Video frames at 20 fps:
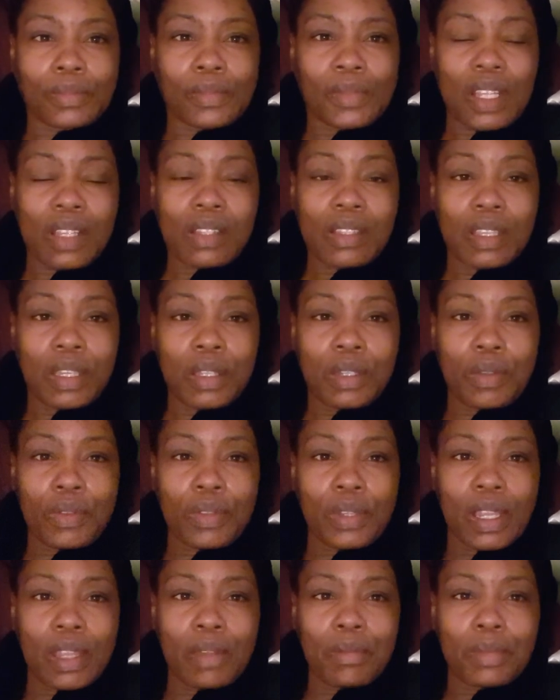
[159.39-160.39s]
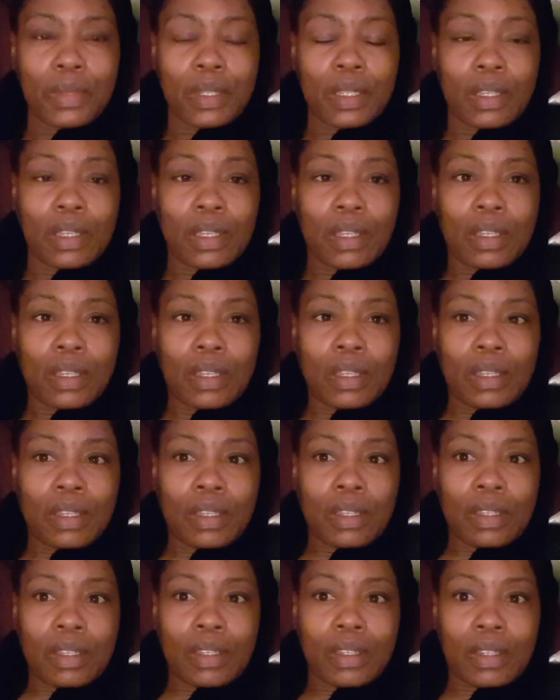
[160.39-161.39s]
just let you know that
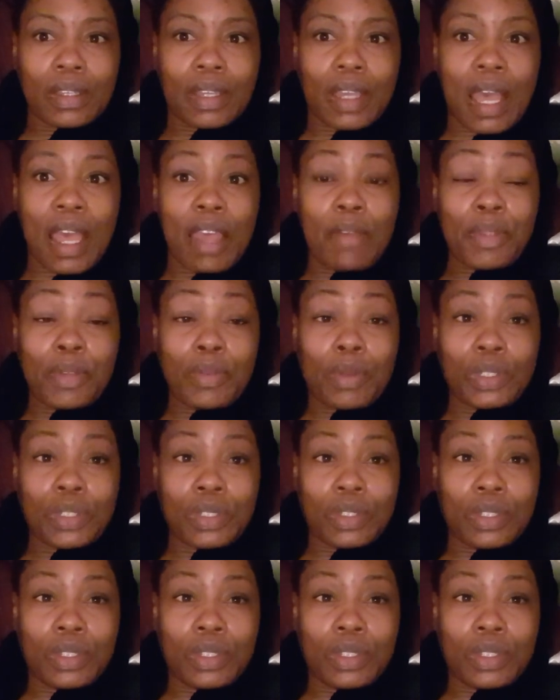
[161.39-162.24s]
I've been watching